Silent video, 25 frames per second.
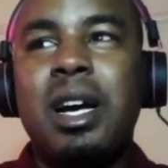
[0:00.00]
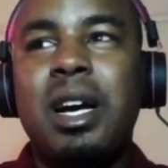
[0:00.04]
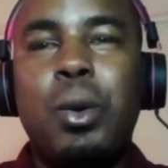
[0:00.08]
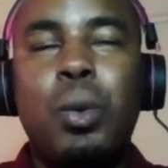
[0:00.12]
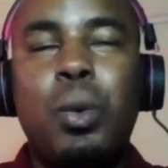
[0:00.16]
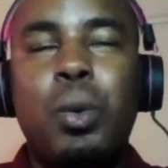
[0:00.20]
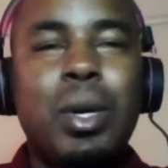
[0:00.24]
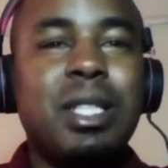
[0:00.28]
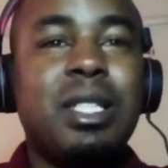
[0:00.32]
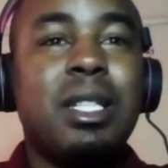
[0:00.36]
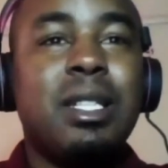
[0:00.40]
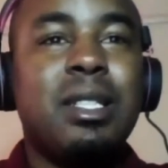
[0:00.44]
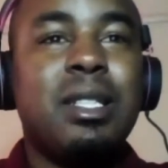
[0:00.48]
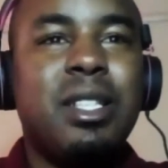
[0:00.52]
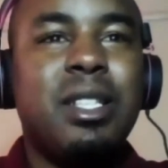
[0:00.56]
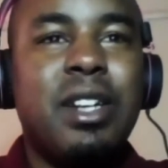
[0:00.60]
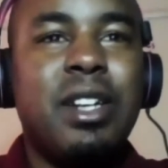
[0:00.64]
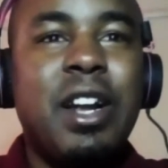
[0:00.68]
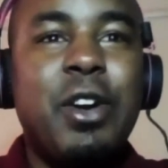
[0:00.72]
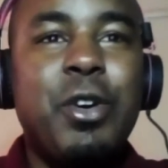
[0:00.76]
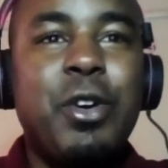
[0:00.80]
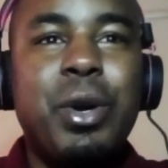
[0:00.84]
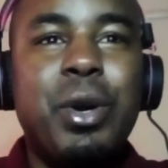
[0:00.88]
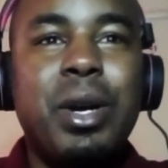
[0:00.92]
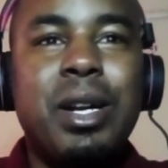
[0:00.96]
worst case
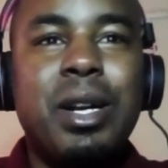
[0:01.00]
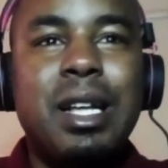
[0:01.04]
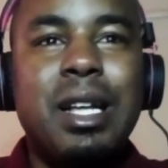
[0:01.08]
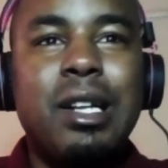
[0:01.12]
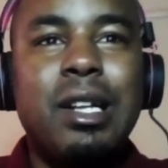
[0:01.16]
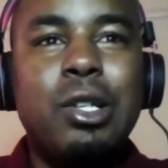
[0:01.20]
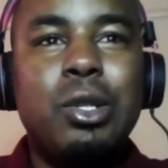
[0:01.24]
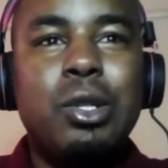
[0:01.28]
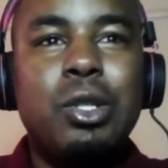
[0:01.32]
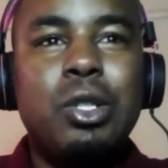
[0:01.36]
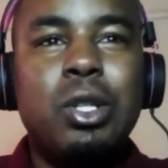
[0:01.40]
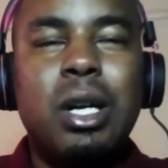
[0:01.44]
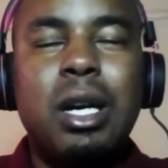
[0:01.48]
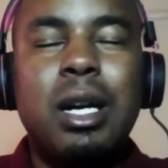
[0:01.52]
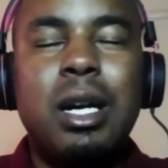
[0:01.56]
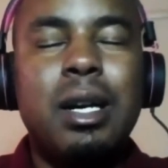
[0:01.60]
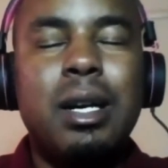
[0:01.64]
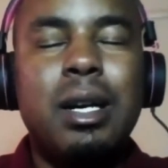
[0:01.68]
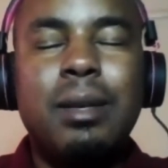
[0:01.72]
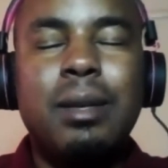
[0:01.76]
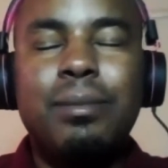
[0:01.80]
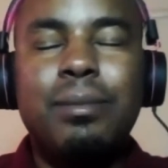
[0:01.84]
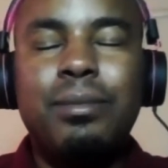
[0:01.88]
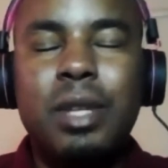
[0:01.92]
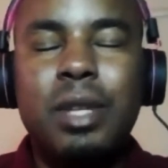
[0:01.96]
scenario,
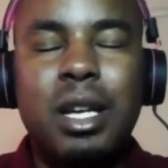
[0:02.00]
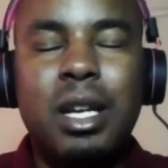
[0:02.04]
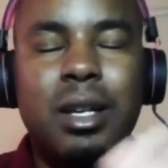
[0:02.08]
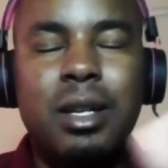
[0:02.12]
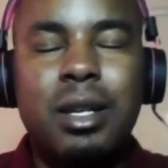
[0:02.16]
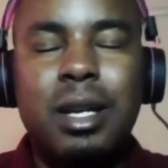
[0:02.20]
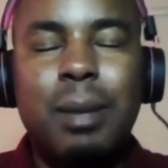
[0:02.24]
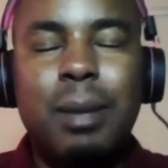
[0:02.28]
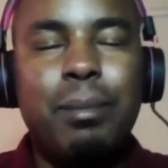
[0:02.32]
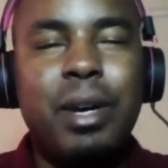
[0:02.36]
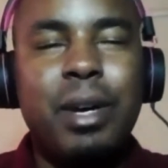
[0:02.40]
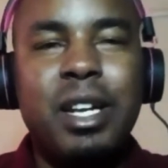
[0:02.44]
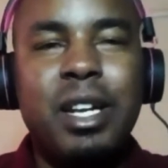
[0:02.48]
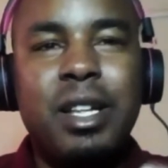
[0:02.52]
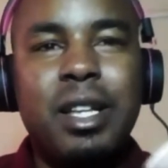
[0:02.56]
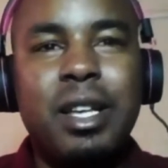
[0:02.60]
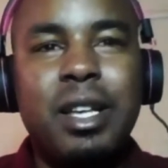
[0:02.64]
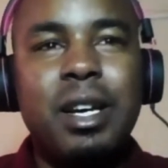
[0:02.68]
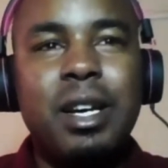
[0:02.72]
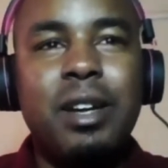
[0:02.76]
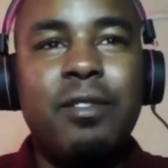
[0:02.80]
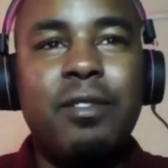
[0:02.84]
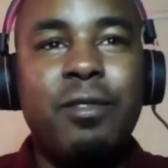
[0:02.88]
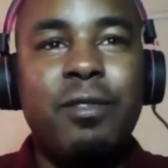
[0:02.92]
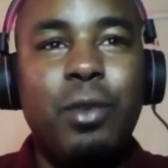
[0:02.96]
a company
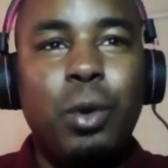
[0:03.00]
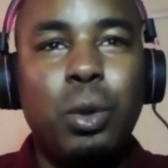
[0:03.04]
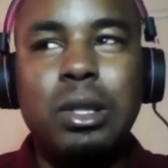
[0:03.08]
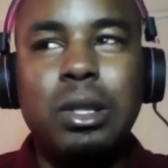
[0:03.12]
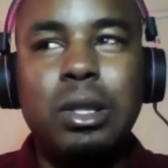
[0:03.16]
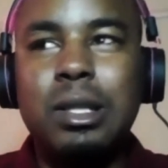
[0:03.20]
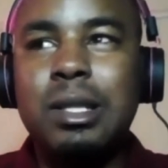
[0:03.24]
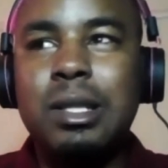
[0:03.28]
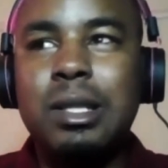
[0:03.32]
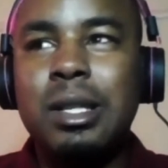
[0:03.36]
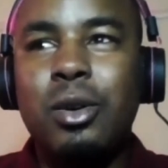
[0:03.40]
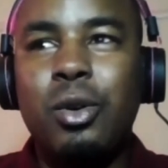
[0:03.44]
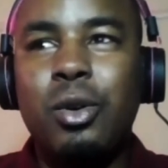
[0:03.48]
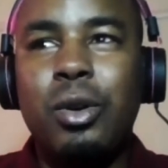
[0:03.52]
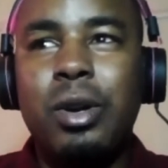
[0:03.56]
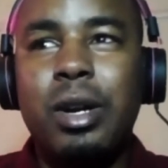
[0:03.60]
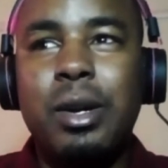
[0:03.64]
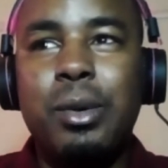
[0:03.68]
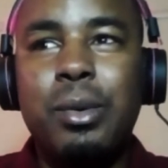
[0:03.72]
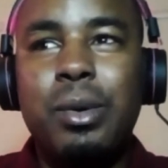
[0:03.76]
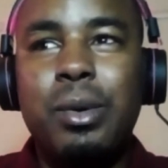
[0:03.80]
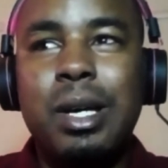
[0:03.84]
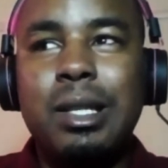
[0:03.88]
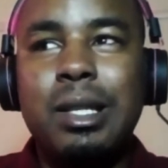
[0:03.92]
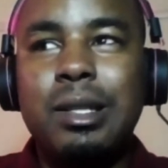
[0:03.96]
unfolds or
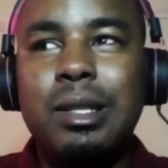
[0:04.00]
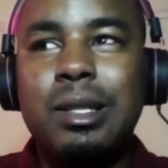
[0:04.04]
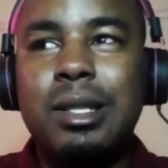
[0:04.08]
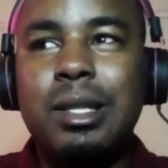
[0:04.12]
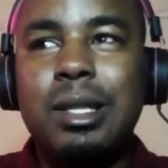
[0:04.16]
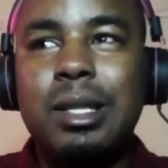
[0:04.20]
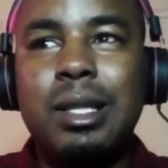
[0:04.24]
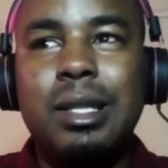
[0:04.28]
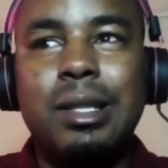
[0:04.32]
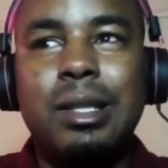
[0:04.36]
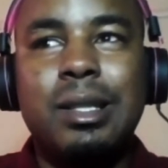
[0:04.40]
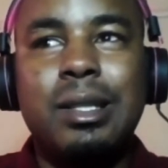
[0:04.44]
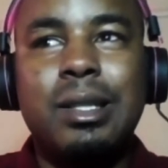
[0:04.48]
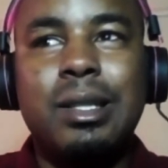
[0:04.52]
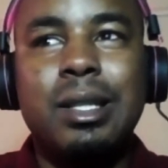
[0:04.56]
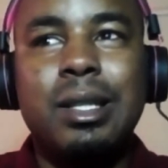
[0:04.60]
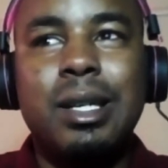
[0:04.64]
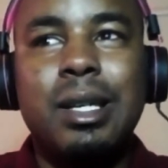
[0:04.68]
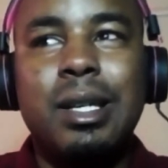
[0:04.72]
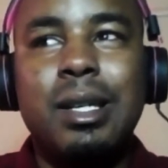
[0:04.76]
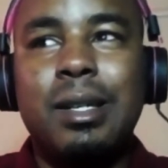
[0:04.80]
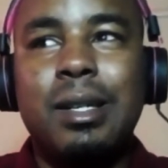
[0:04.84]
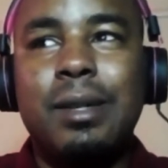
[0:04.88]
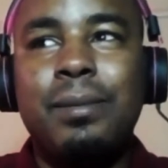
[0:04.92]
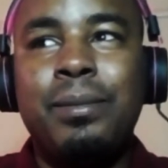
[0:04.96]
unwinds, it's
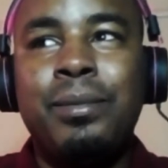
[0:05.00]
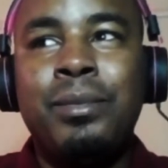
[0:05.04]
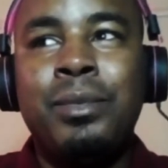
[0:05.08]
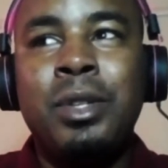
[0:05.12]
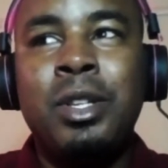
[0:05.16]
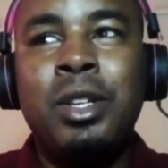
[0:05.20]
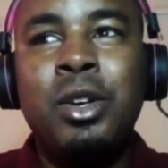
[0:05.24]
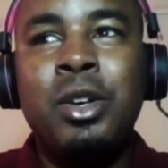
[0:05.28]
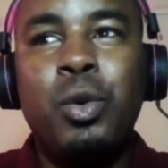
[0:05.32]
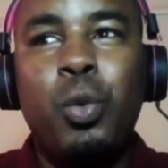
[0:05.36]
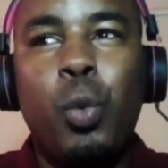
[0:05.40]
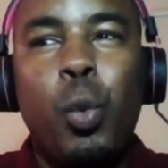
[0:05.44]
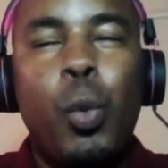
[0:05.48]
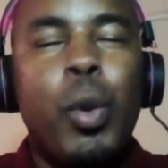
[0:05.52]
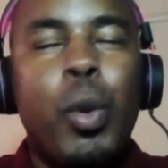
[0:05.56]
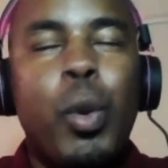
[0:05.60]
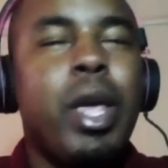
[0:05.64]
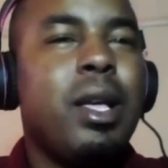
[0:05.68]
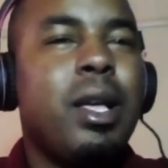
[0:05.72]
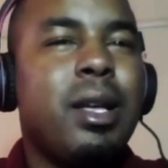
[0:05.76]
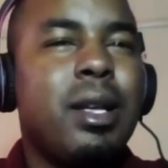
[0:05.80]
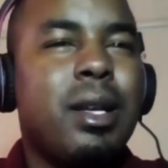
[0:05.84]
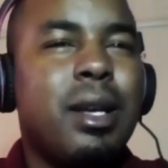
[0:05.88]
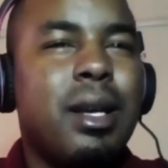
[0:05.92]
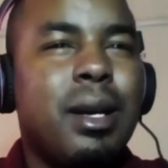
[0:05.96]

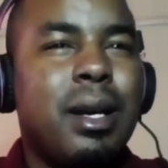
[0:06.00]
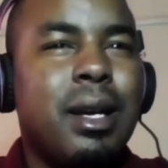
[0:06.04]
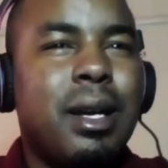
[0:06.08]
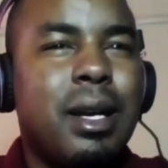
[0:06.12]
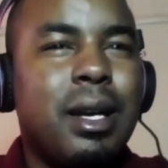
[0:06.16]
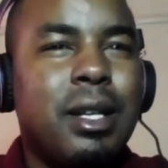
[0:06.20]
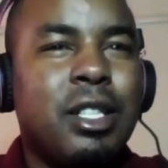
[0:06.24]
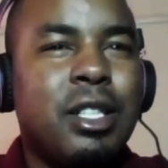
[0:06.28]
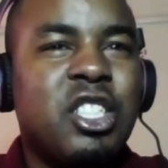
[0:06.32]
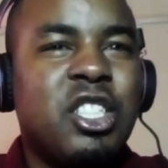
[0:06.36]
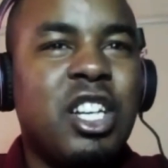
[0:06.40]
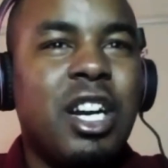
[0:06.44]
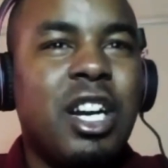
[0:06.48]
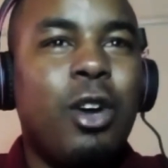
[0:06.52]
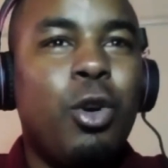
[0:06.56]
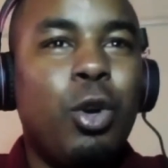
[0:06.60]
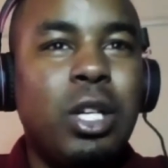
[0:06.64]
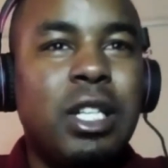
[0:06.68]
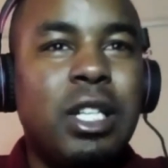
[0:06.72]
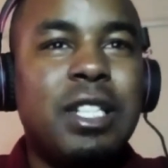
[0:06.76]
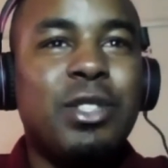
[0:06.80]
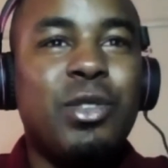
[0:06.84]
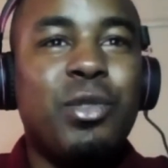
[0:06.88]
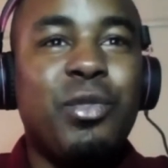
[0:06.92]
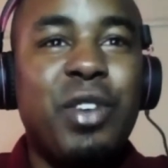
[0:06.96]
we
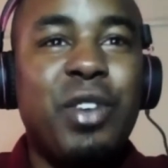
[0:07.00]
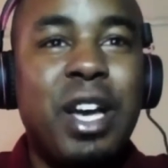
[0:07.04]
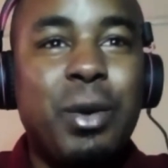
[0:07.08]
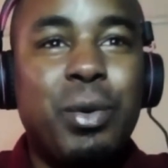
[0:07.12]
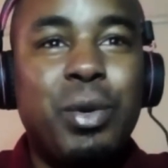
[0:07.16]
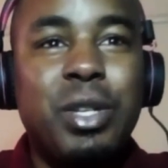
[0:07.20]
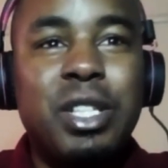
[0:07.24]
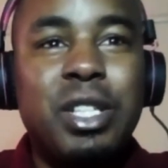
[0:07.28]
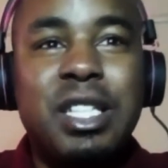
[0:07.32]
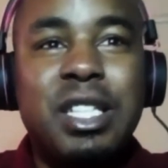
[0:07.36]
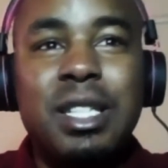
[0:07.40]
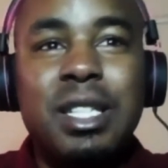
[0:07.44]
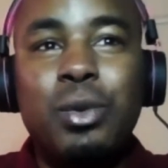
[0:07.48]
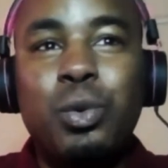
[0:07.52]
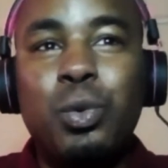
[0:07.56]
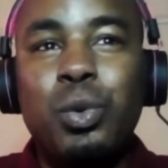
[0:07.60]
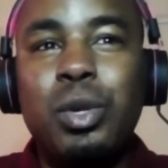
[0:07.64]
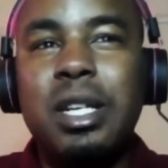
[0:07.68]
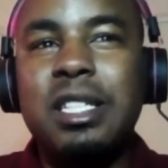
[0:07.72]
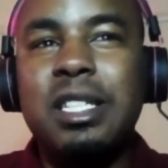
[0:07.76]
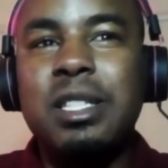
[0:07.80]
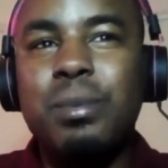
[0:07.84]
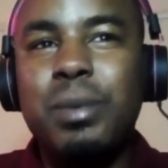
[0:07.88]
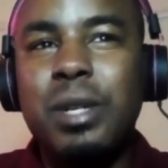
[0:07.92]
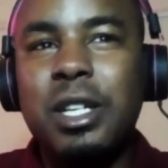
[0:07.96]
shareholders of Equity
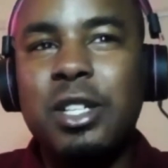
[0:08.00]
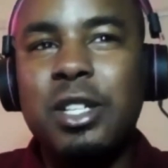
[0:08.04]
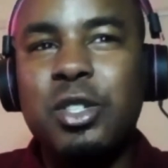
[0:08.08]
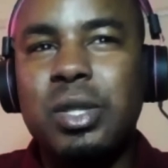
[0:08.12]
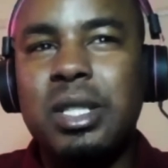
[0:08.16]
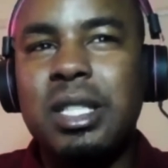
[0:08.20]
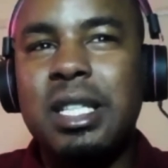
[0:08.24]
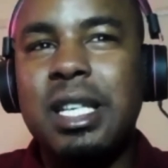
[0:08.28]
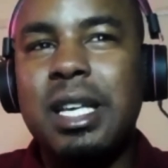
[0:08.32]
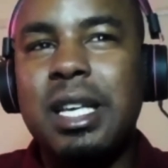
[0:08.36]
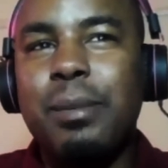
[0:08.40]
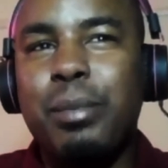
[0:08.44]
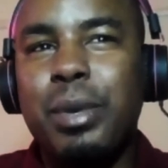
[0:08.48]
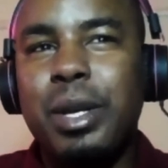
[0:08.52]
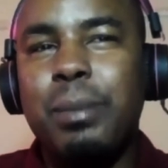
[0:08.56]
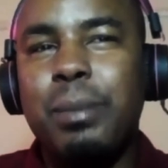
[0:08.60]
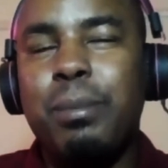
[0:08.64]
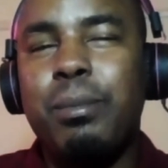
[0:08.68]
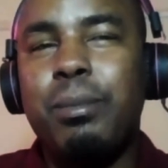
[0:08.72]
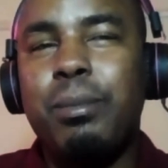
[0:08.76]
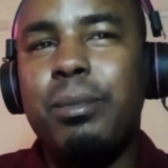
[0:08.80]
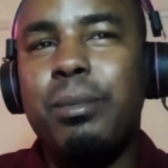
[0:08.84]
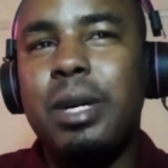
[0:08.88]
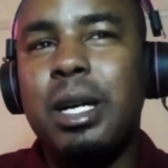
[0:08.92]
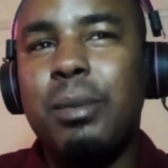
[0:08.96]
would expect to see a bit
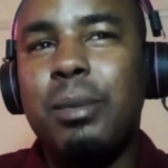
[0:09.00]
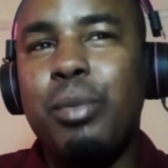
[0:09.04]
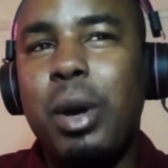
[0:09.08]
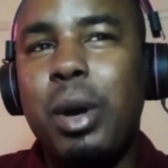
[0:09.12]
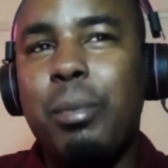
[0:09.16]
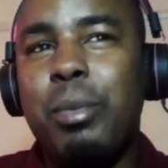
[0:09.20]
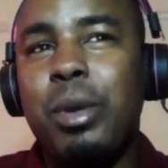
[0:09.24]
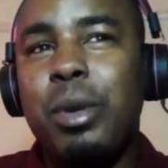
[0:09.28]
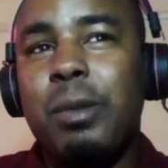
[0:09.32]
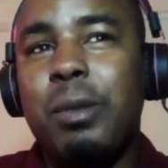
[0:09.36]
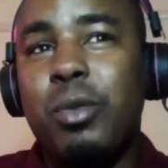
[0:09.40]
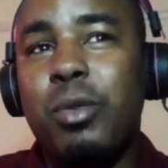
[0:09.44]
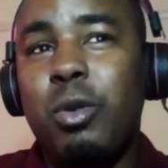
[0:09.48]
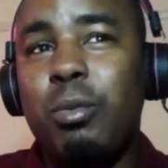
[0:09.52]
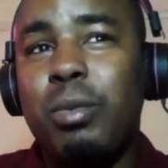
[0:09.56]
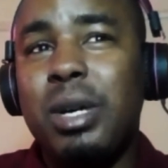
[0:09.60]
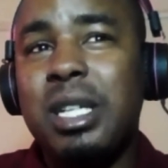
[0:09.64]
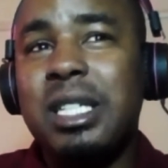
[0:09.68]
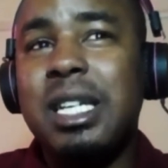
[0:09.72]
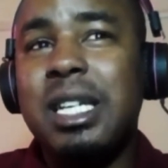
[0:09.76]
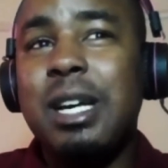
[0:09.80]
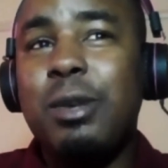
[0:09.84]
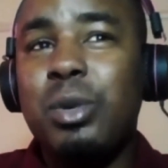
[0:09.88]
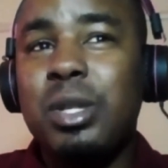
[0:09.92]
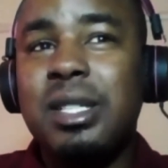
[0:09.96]
more.
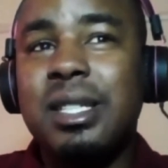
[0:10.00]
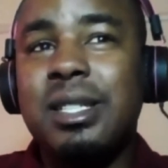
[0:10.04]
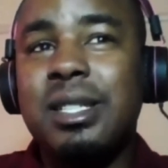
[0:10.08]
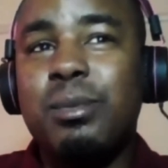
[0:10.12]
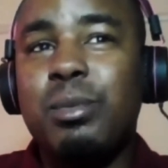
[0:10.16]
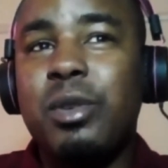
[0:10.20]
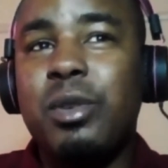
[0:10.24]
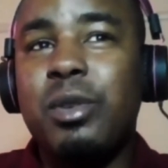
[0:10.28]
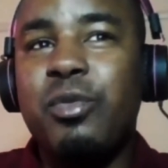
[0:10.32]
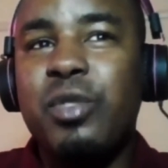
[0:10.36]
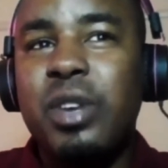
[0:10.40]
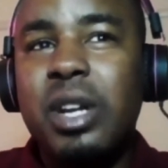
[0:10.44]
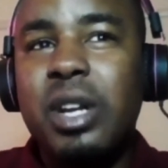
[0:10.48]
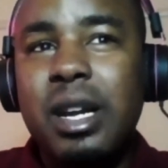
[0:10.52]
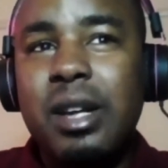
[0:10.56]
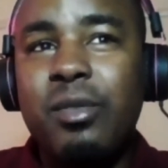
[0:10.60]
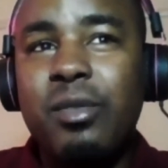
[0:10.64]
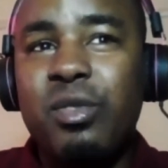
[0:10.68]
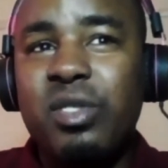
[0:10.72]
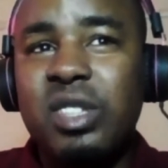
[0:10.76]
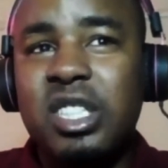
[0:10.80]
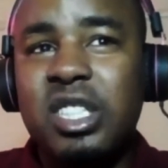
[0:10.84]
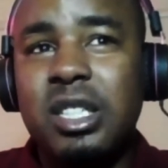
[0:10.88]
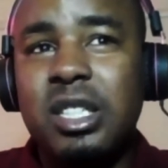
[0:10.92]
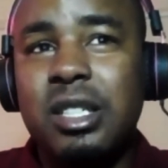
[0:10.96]
But Equity has been very
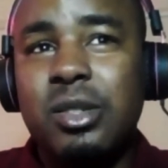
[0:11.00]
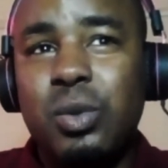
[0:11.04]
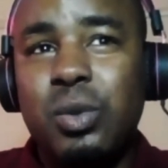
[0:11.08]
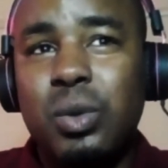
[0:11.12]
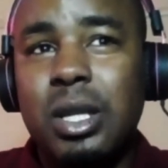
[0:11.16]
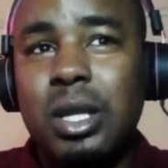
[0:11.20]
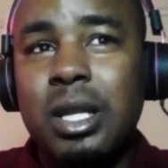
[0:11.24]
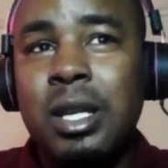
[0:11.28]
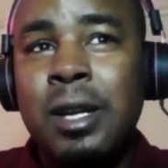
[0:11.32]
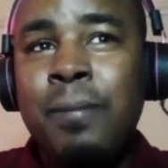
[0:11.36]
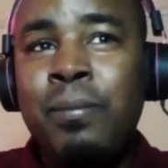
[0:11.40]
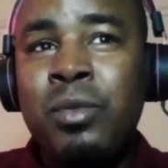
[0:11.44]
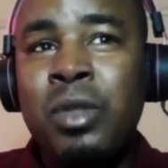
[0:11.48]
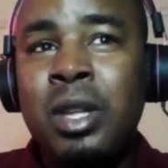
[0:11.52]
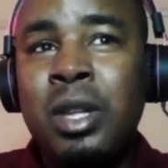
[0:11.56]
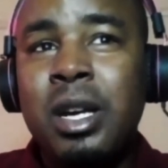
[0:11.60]
efficient with